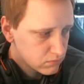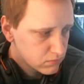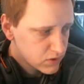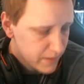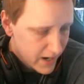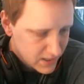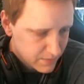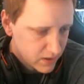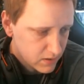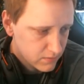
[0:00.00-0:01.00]
surpass
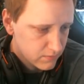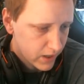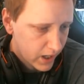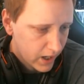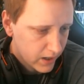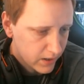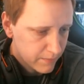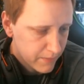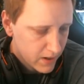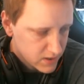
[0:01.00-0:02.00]
me and
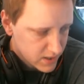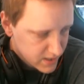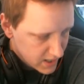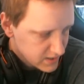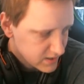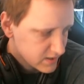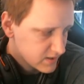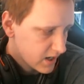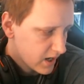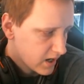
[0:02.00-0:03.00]
get better
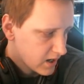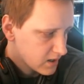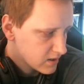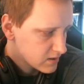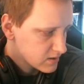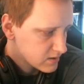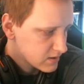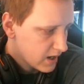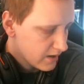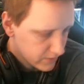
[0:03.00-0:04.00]
success and
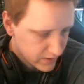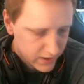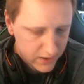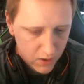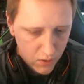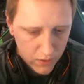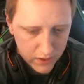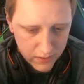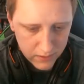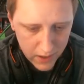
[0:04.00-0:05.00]
everything
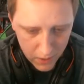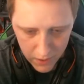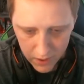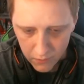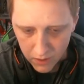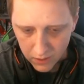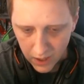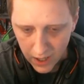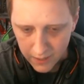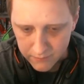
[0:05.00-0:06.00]
going their way, while
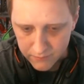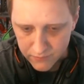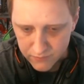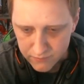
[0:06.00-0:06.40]
I'm